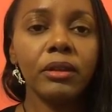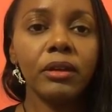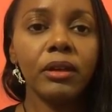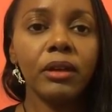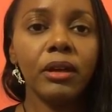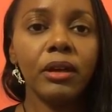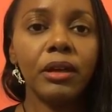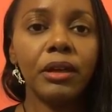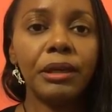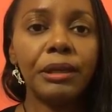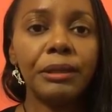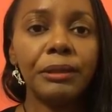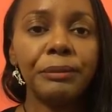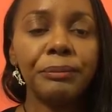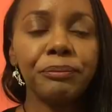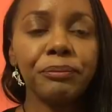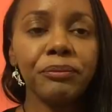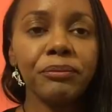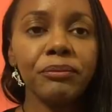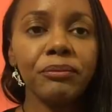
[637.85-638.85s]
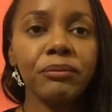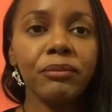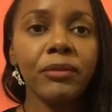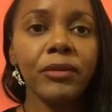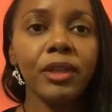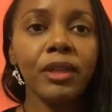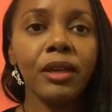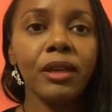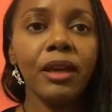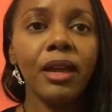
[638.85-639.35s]
Um,
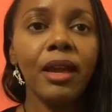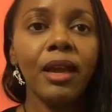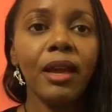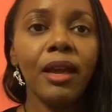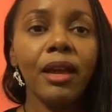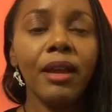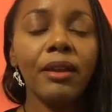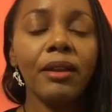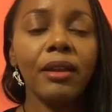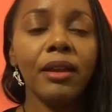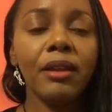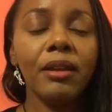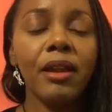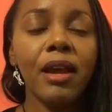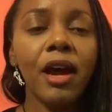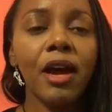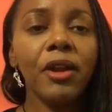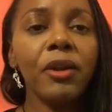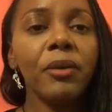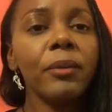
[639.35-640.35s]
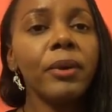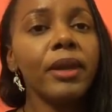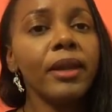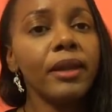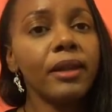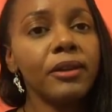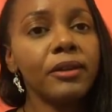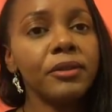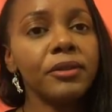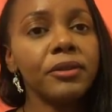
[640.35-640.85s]
and the Nottoway
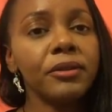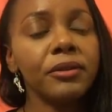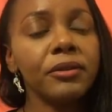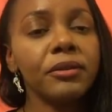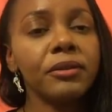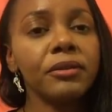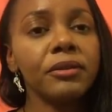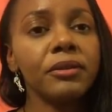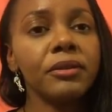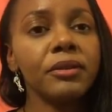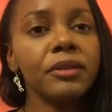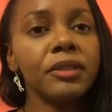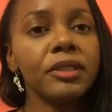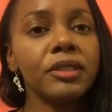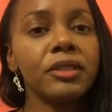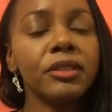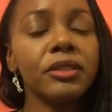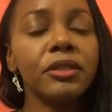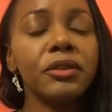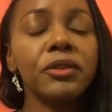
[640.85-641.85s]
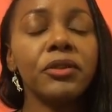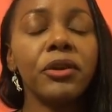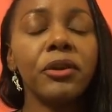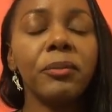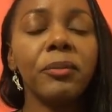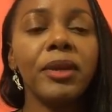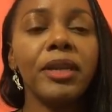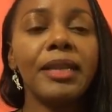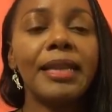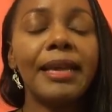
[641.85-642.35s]
elder, she told
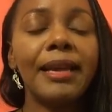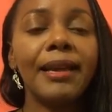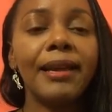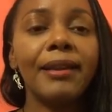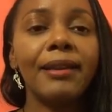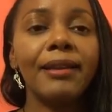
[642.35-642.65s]
me that